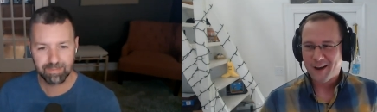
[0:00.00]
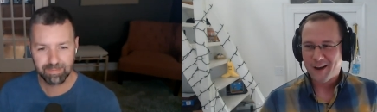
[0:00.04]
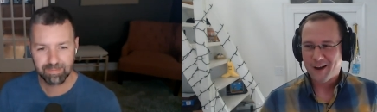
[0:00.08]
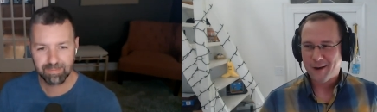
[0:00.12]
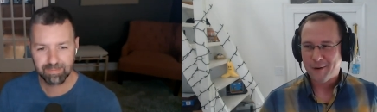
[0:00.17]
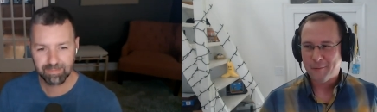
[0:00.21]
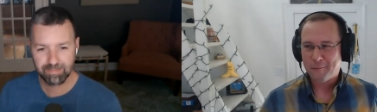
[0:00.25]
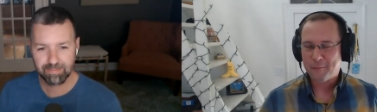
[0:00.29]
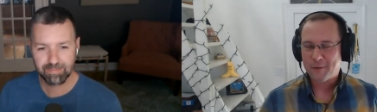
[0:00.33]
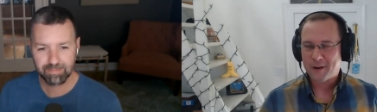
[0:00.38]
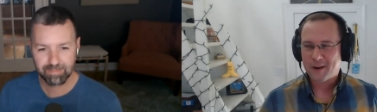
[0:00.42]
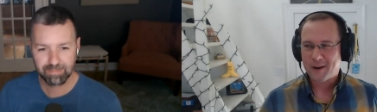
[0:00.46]

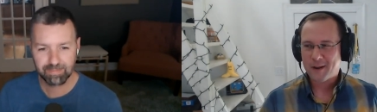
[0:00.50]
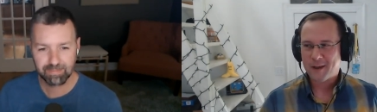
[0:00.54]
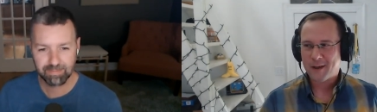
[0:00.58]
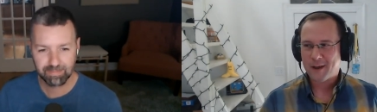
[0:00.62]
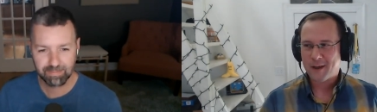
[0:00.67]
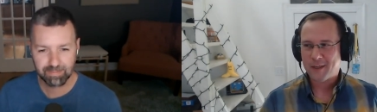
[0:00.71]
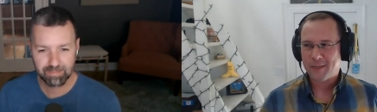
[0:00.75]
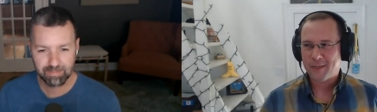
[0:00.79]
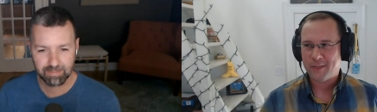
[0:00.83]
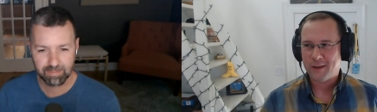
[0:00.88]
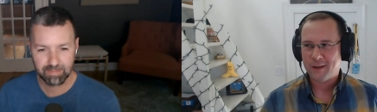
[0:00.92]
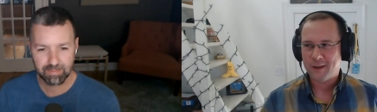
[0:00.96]
Speaker 1: uh, but I,
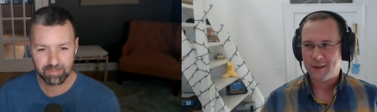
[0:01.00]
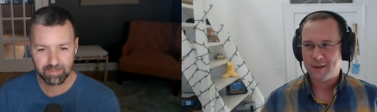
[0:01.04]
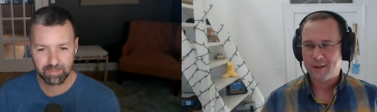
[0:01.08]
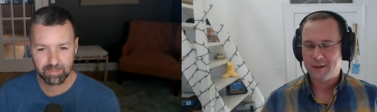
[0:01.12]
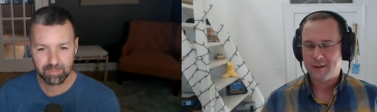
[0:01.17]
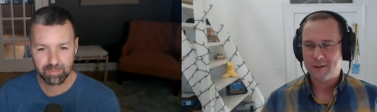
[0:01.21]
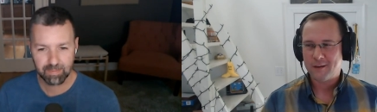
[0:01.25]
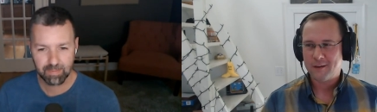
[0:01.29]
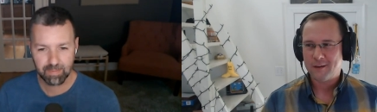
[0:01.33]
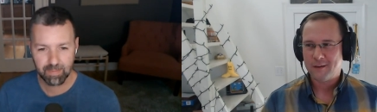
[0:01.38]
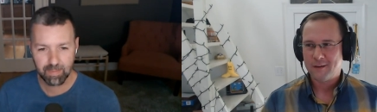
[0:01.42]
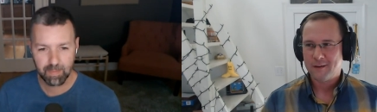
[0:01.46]
I
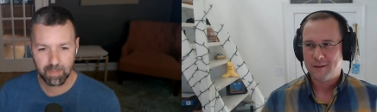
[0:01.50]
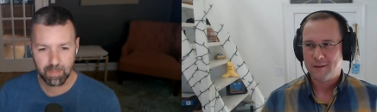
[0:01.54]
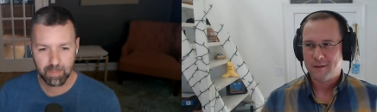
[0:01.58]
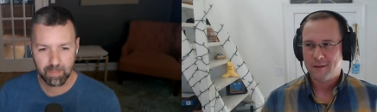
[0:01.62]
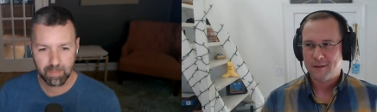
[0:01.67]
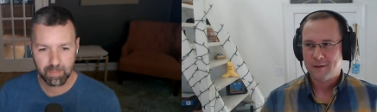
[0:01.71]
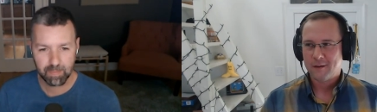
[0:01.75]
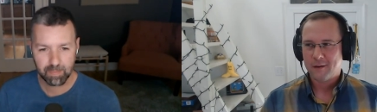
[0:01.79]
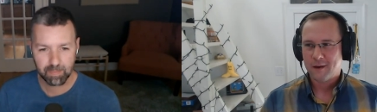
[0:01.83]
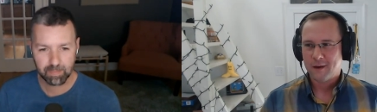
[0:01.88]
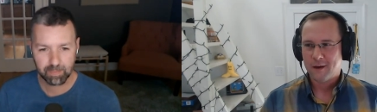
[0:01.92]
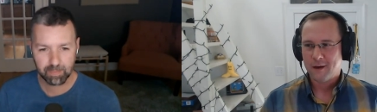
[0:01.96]
think
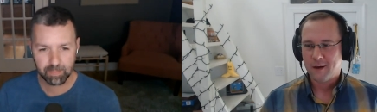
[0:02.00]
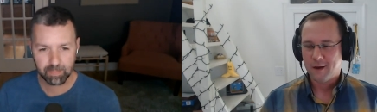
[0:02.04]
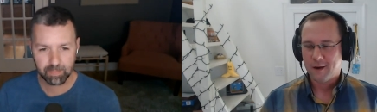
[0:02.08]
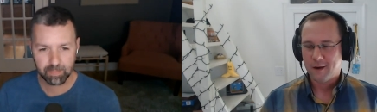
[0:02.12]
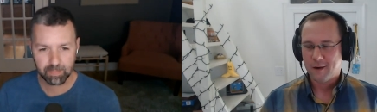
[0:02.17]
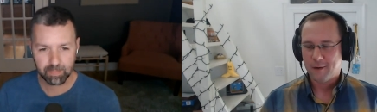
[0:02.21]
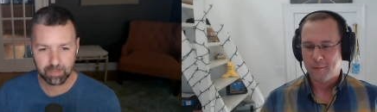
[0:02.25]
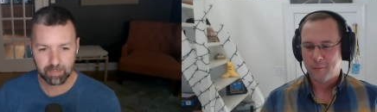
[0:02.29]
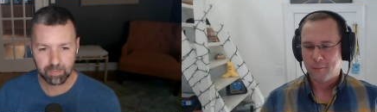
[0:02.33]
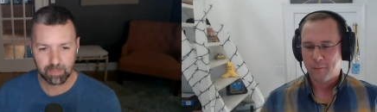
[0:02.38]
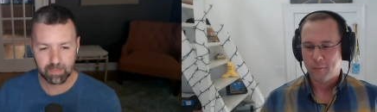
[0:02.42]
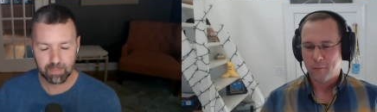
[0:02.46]

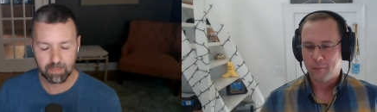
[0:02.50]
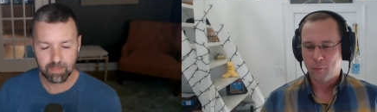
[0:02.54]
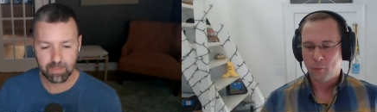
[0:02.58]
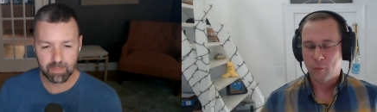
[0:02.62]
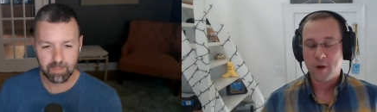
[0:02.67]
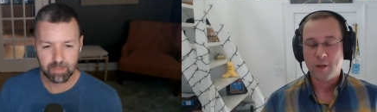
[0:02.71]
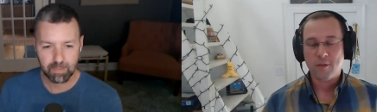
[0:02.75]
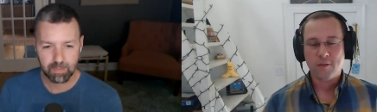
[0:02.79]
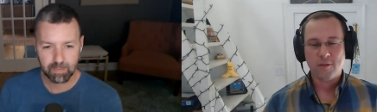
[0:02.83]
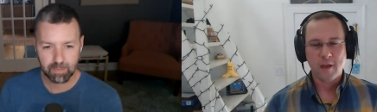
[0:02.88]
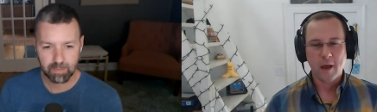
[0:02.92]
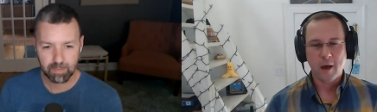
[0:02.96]
um,
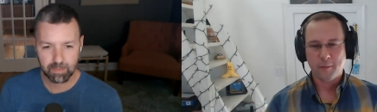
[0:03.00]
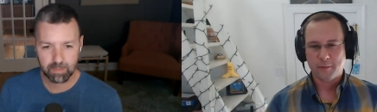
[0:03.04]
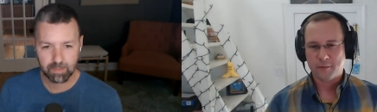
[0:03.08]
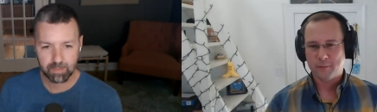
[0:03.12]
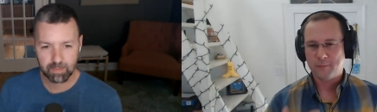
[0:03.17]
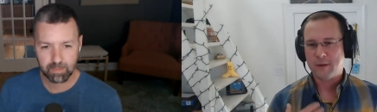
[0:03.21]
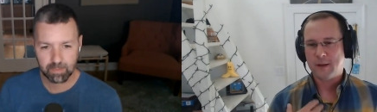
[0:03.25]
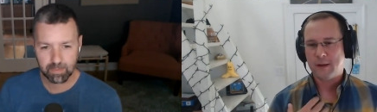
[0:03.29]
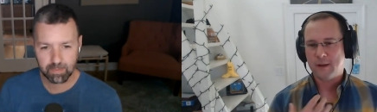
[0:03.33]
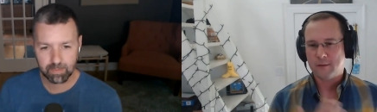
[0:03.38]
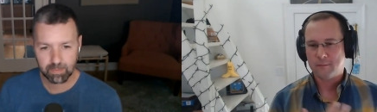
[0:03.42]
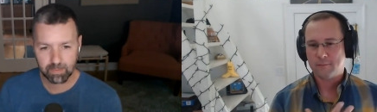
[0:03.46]
what's helped
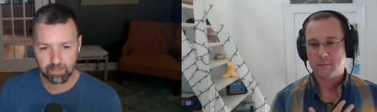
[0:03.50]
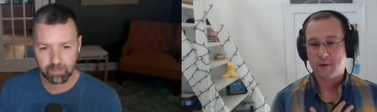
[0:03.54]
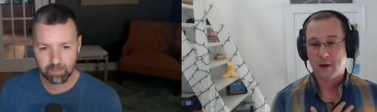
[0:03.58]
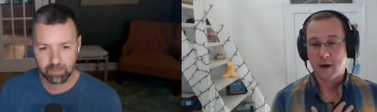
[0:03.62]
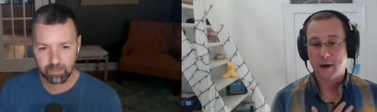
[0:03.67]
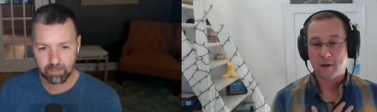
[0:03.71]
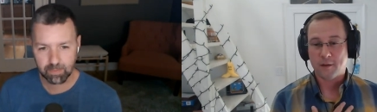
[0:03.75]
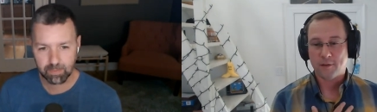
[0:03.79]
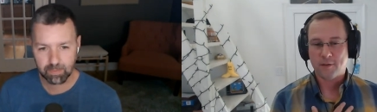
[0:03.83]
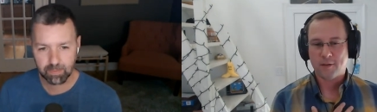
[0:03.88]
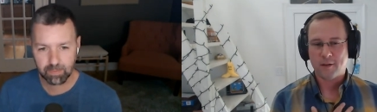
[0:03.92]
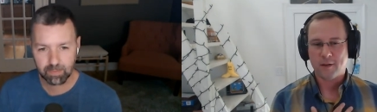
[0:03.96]
me,
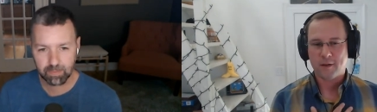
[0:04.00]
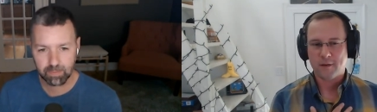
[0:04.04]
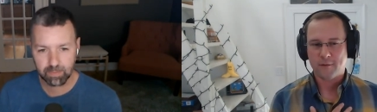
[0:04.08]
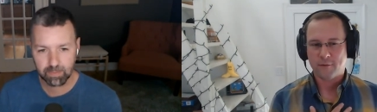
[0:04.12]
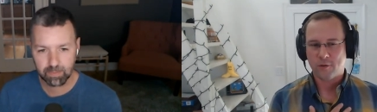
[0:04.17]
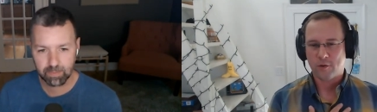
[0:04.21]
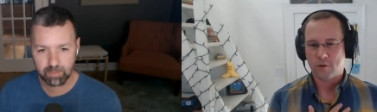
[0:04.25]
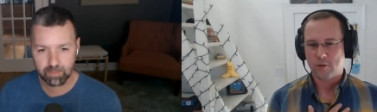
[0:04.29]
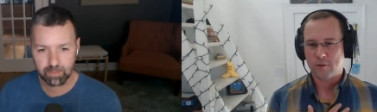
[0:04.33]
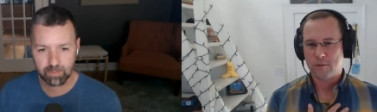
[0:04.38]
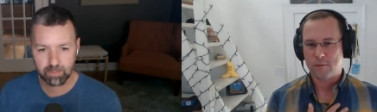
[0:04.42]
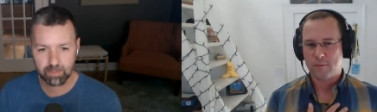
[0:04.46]
honestly,
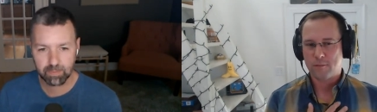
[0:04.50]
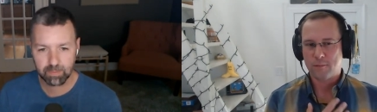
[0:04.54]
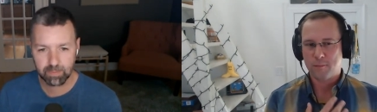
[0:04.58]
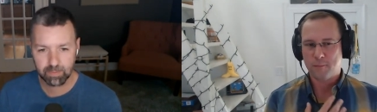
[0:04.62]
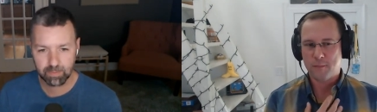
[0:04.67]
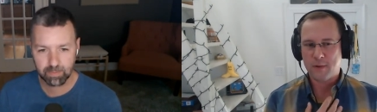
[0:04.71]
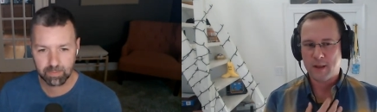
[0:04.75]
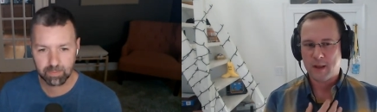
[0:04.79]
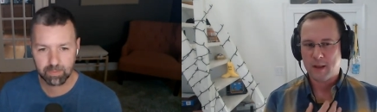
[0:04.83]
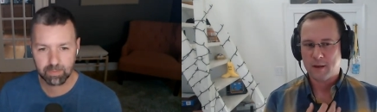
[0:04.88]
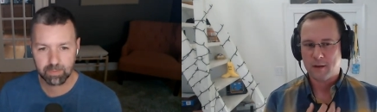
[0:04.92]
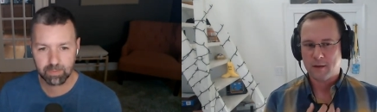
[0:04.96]
just
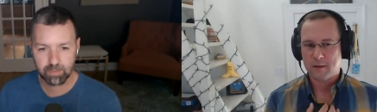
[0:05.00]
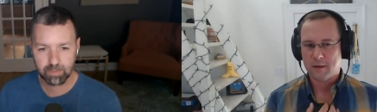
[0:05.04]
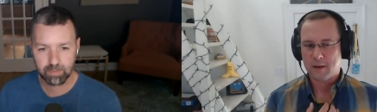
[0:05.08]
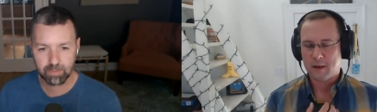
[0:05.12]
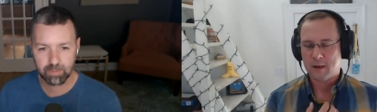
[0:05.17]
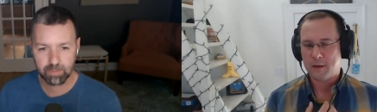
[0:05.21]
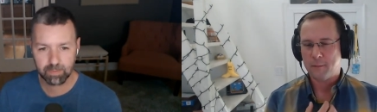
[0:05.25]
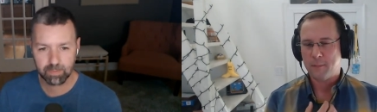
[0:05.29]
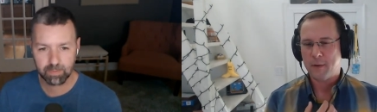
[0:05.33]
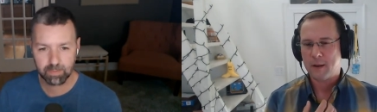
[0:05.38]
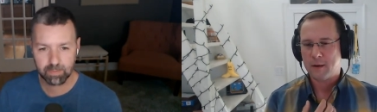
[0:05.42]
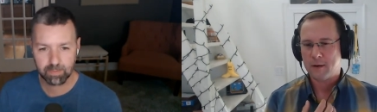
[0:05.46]
being
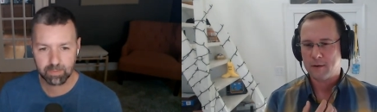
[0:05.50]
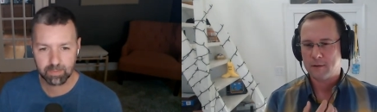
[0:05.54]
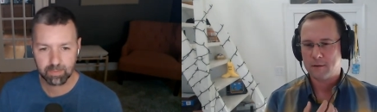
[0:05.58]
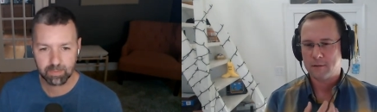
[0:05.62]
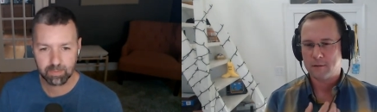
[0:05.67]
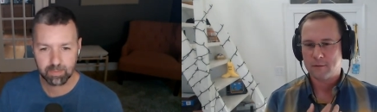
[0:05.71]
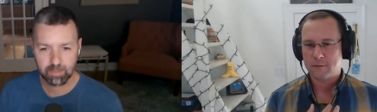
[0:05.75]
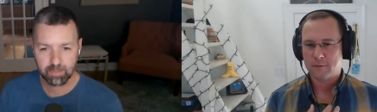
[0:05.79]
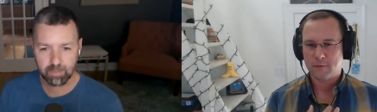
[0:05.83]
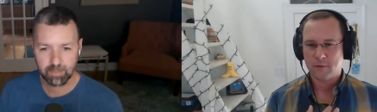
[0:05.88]
independent